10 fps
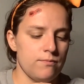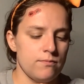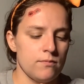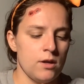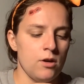
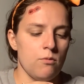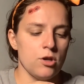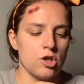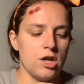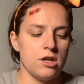The liquid
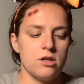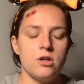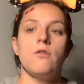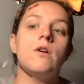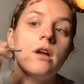latex said
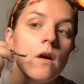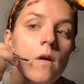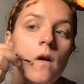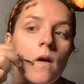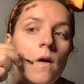it would take an
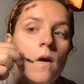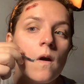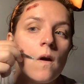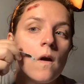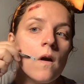hour to
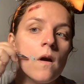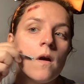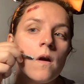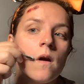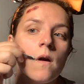dry, and I
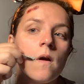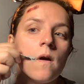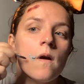just didn't have